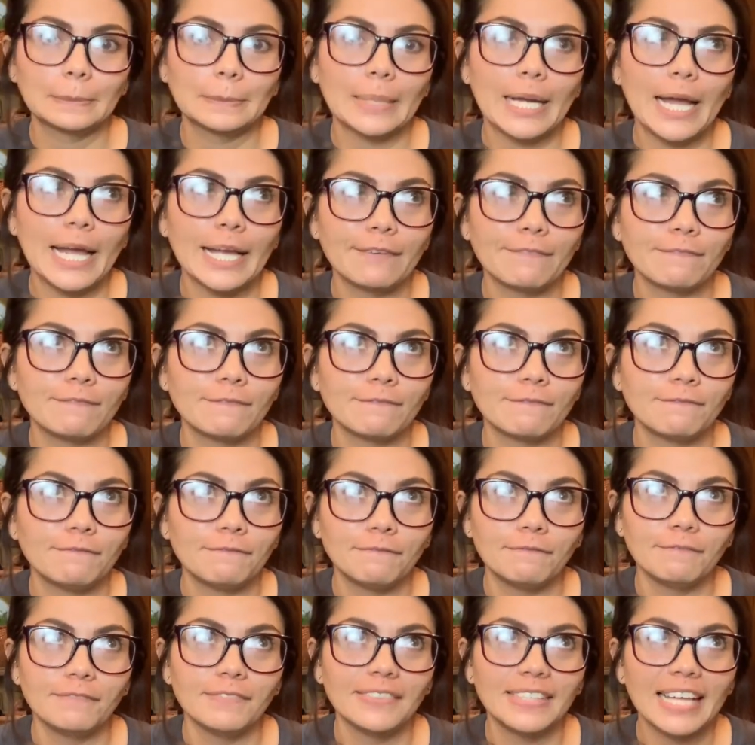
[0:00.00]
I
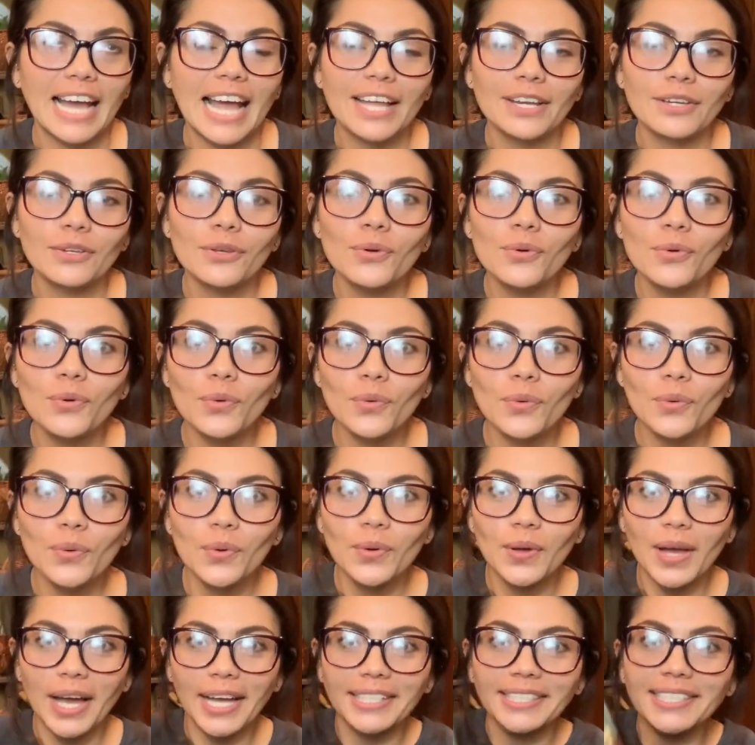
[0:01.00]
I knew,
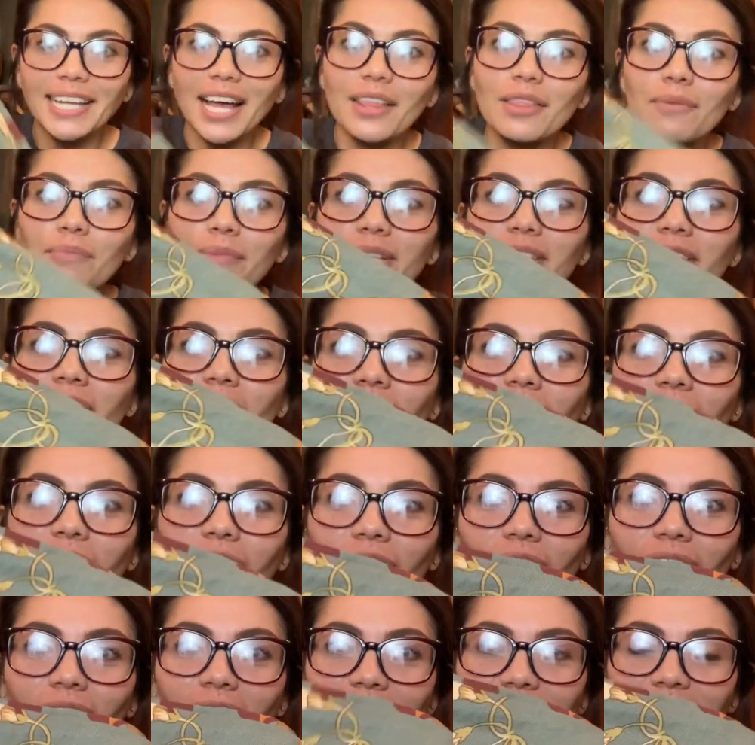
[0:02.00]
I saw the
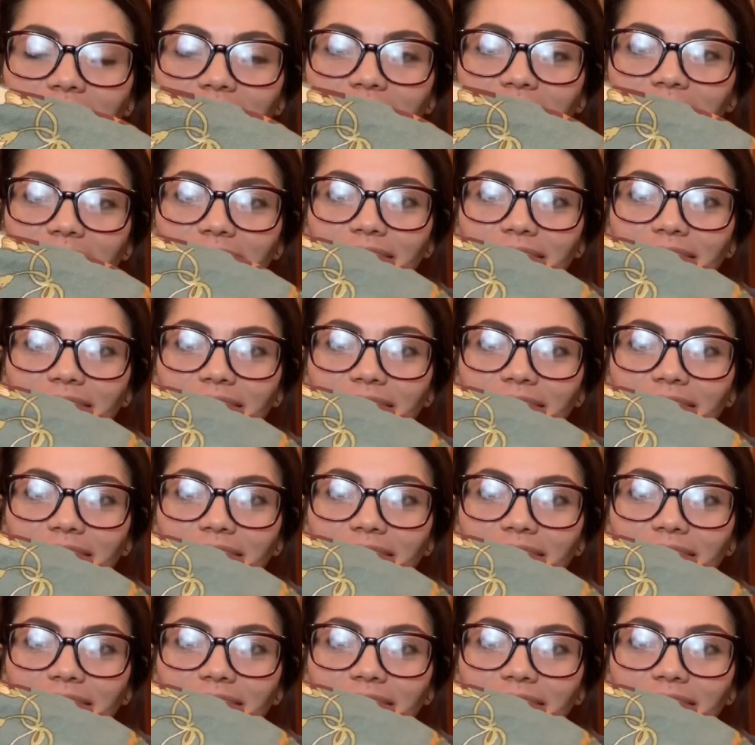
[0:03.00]
material and the,